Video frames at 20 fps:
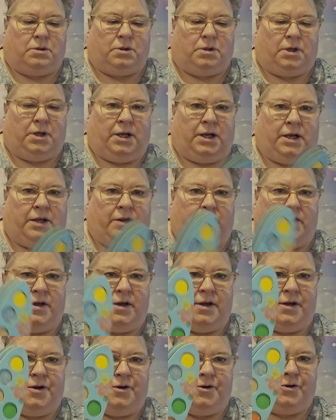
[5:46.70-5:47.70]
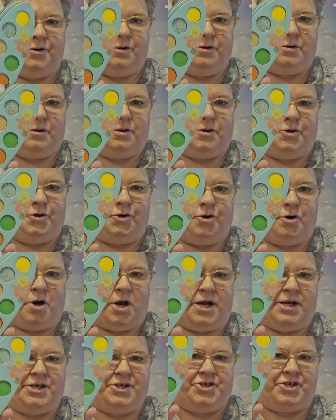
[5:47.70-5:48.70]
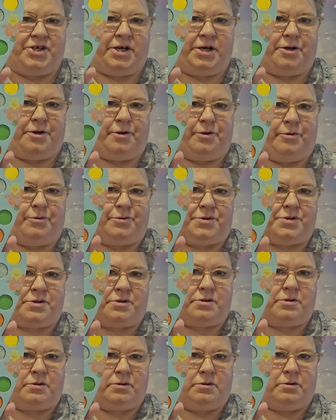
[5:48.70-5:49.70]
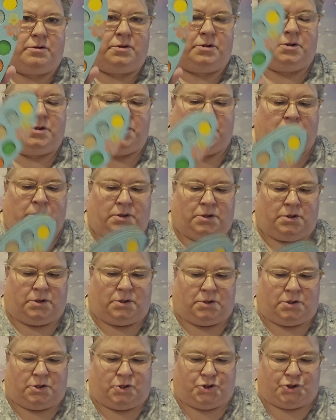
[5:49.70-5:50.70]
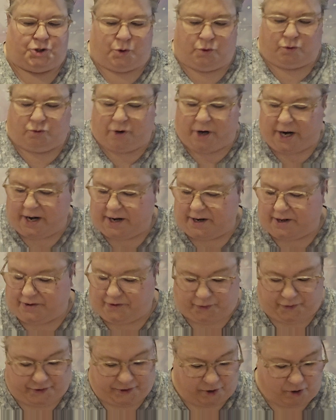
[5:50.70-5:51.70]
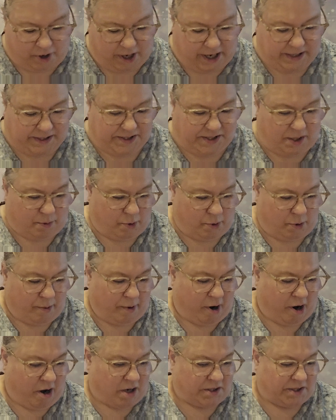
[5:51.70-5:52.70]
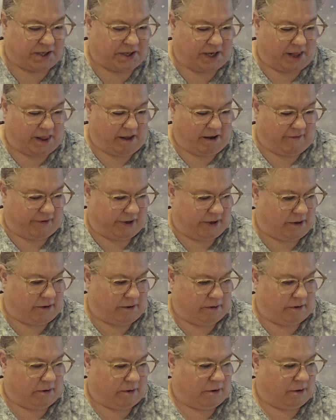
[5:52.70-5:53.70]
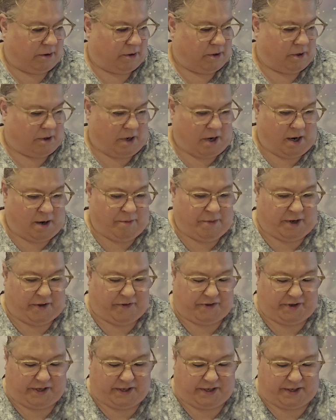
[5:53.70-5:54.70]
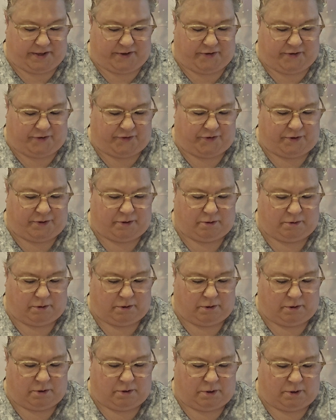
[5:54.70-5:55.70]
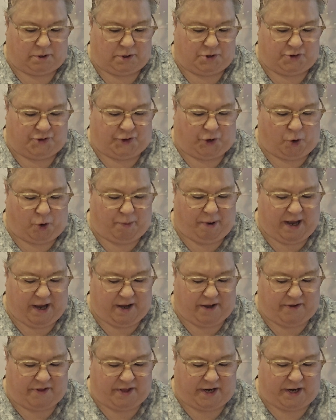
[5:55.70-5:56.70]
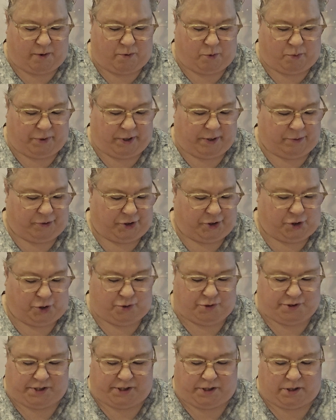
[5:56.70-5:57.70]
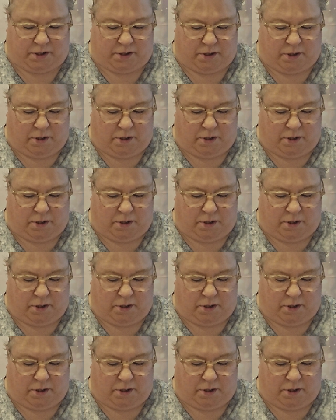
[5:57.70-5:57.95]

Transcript: And then your eyeshadows. So great. This was a great summer box. I love it. Um, nothing is so bad that I won't be able to use it.